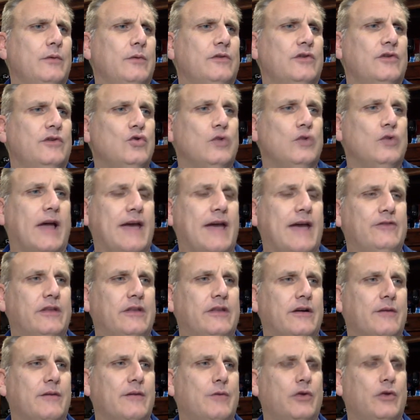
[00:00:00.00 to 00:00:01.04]
It was cool to have you
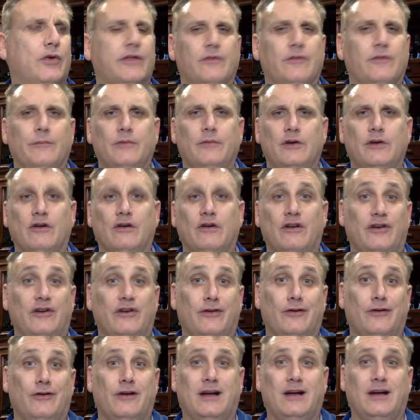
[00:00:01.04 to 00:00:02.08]
there in both of them.
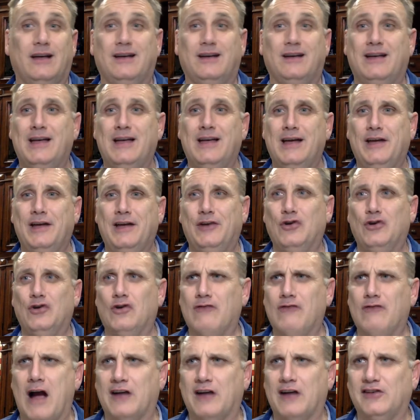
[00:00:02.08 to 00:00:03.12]
You're a
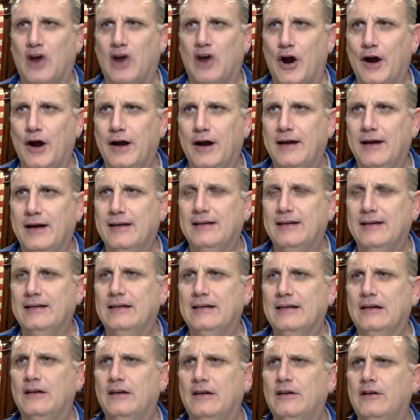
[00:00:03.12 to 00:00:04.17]
rock star.
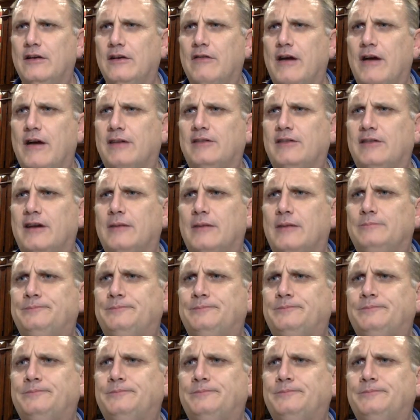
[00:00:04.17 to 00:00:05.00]
You're a rock star.